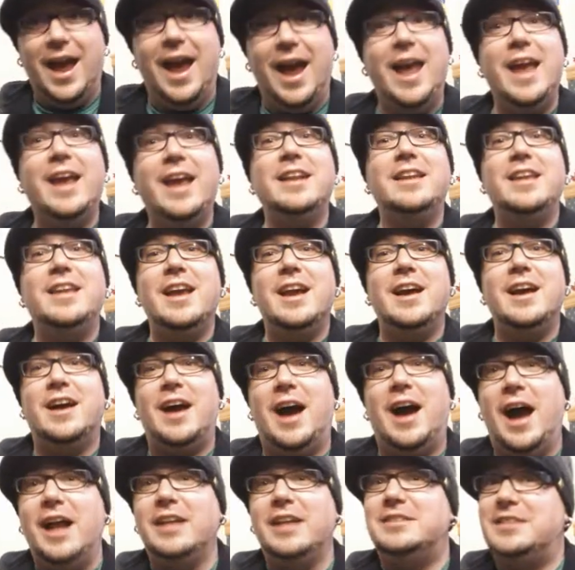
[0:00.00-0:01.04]
And
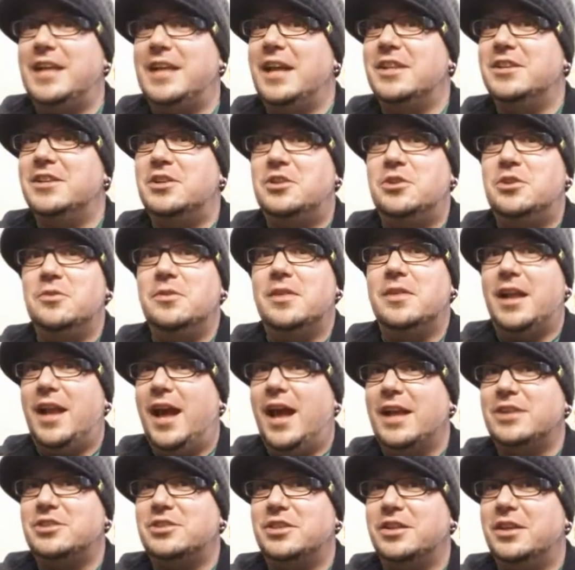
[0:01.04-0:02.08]
yeah, I tend to do that
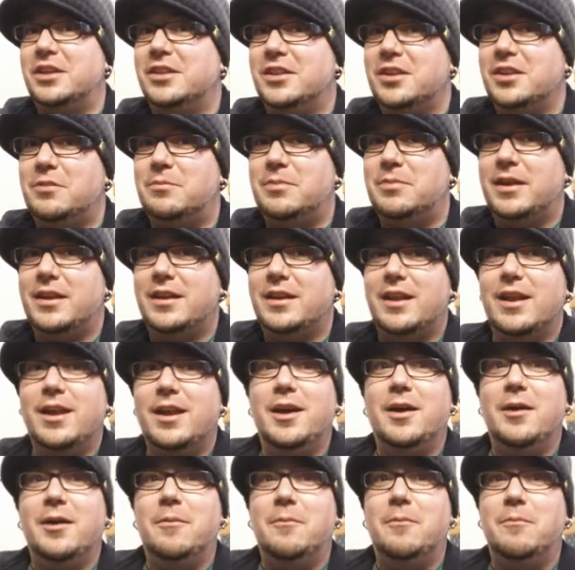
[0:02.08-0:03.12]
actually a little bit,
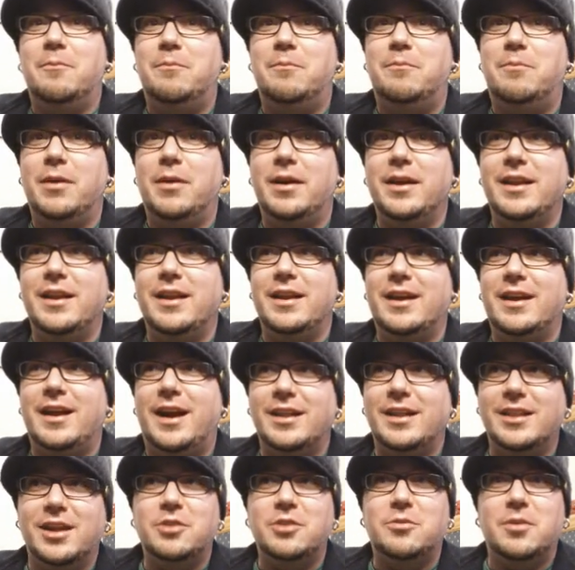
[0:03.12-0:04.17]
but
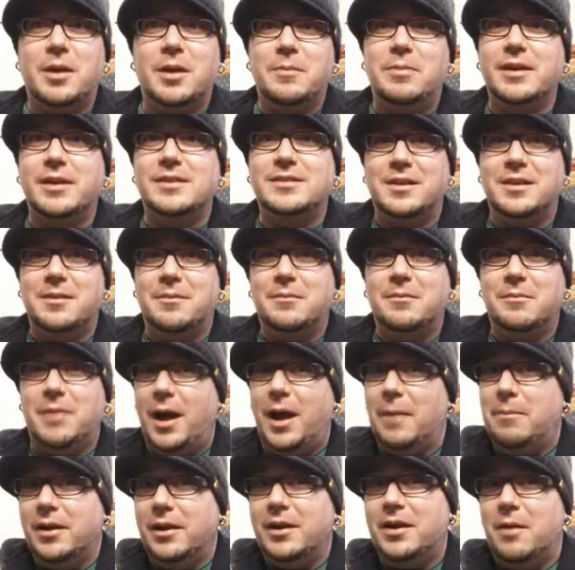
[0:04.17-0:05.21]
I like what I picked up.
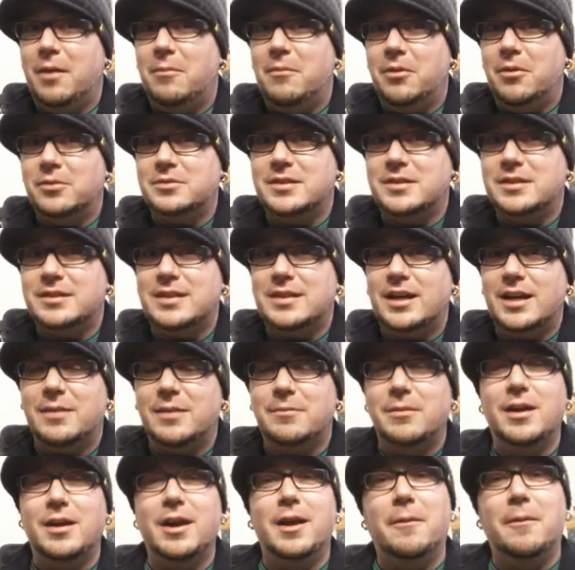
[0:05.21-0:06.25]
I pick up most of the
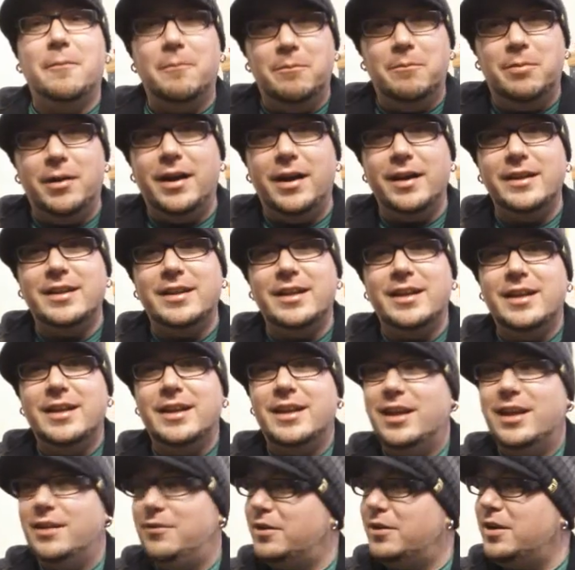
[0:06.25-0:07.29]
time. But
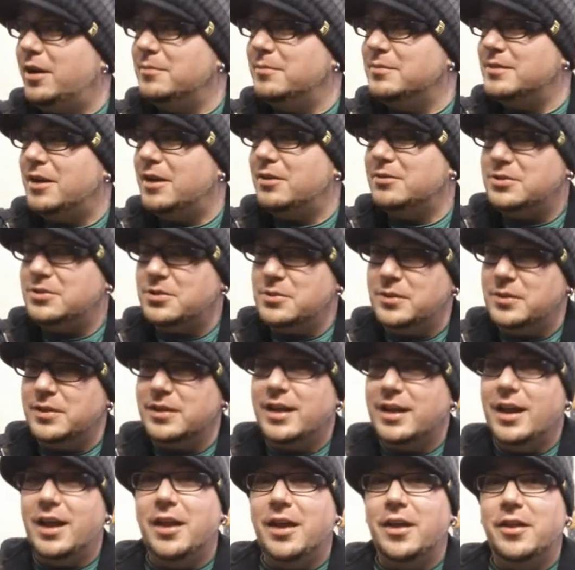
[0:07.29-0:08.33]
if it comes down to
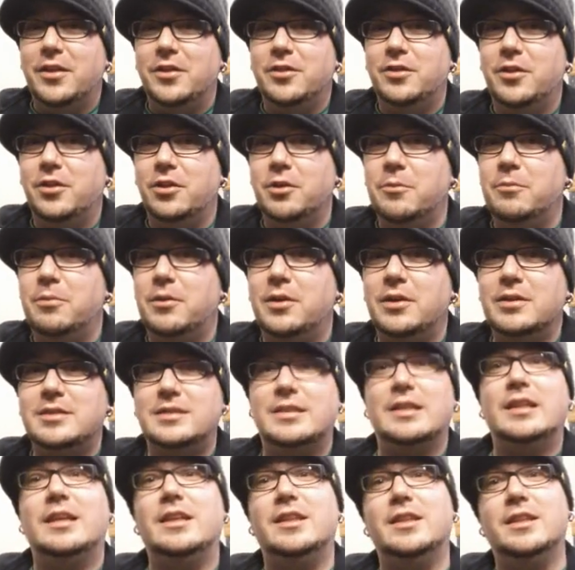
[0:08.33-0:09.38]
it, there are
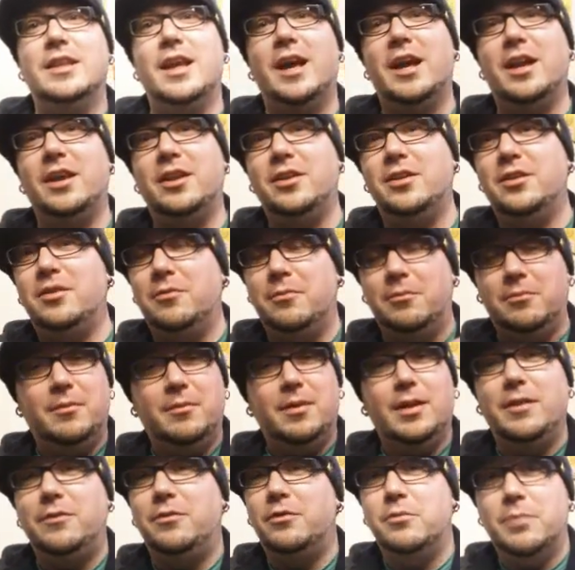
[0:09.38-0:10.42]
books that,
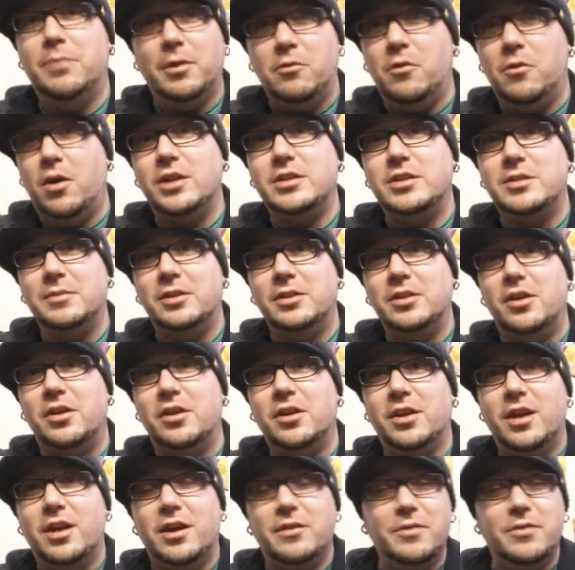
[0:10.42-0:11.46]
if you've been watching me
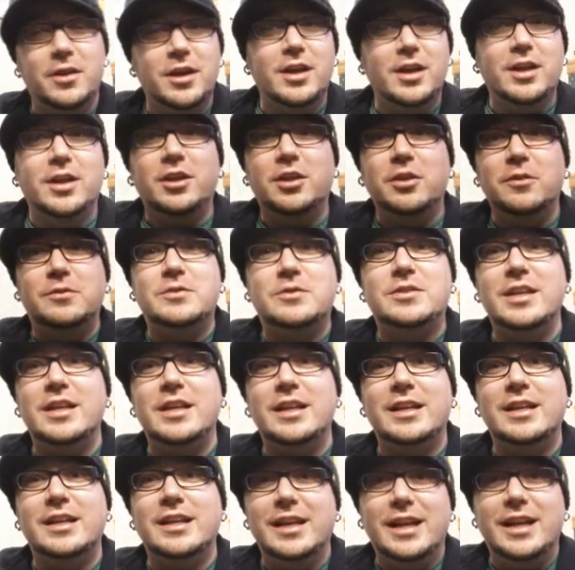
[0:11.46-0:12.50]
long enough, you've
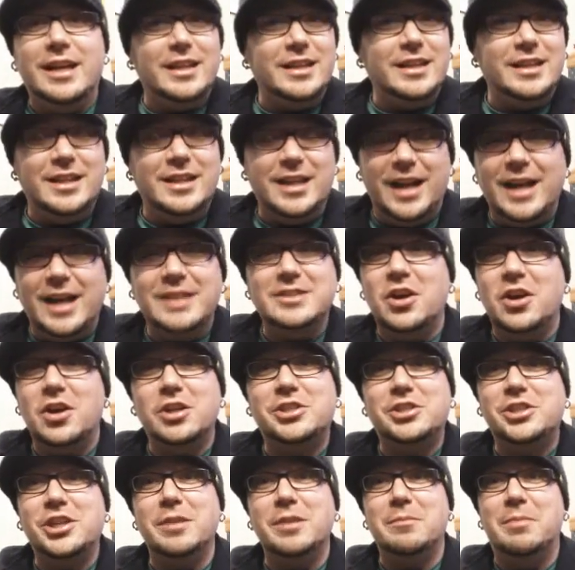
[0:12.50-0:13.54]
seen that I talk
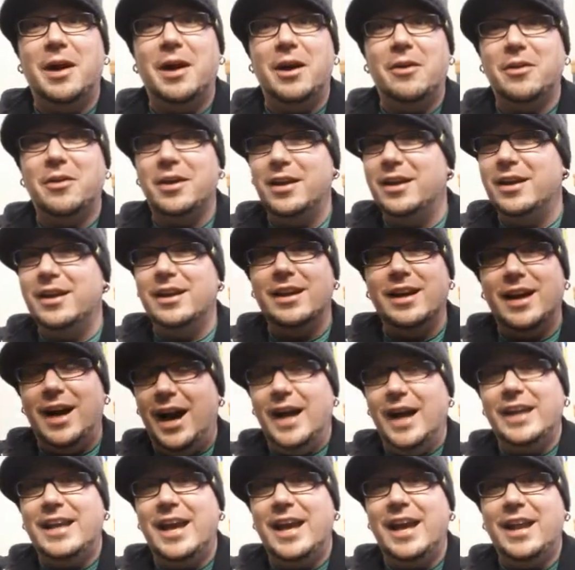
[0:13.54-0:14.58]
shit about.
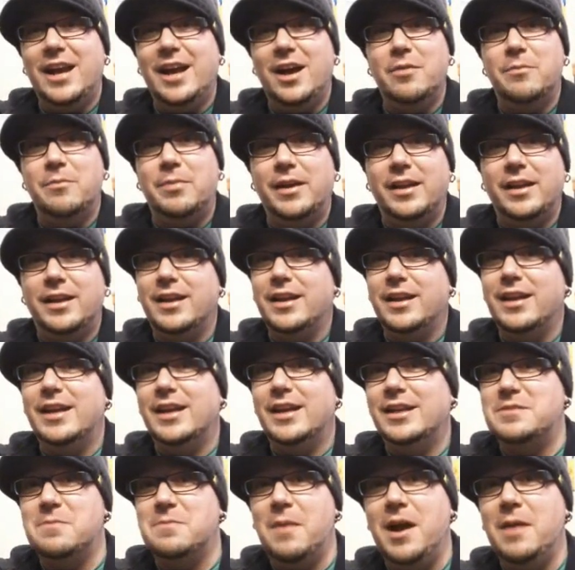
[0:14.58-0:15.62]
I can't help it.
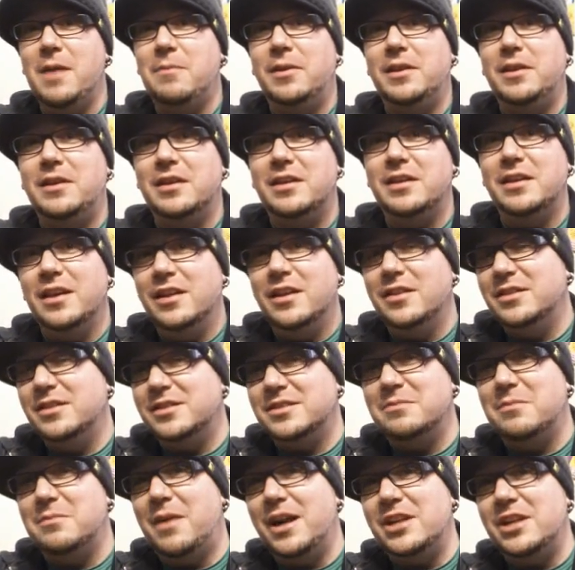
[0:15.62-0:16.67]
It's my opinion.
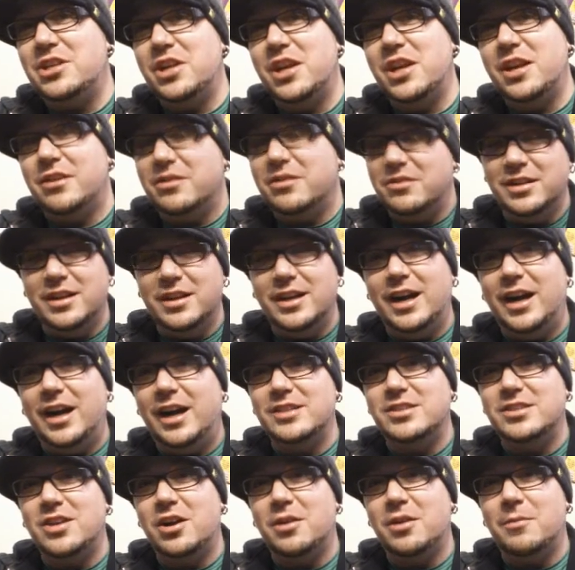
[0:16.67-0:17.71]
This is my channel.
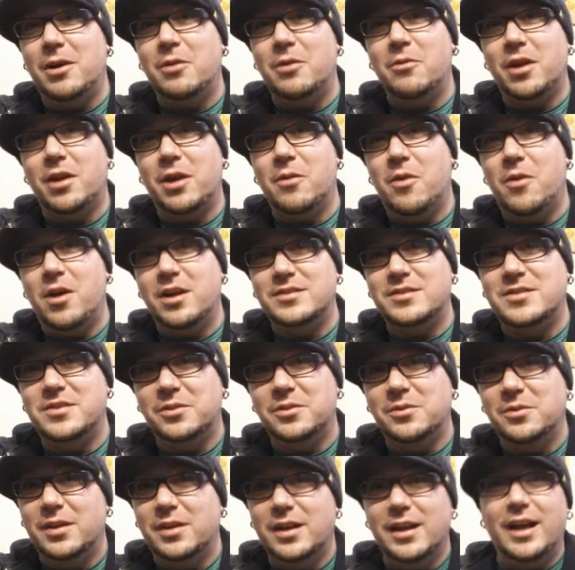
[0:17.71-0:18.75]
I'll talk about what I want
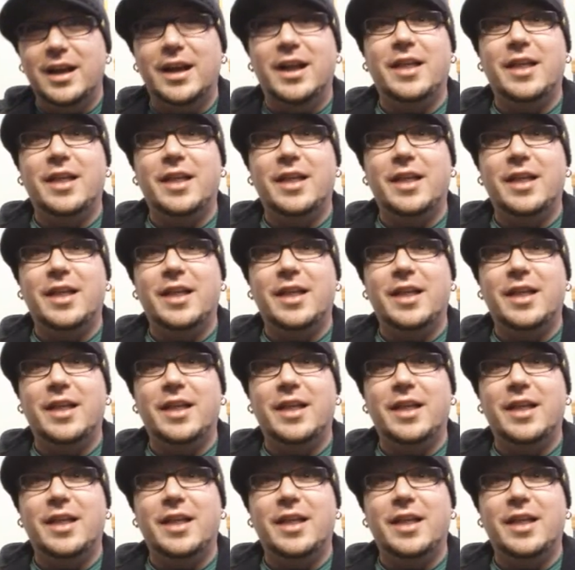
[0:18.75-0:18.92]
to.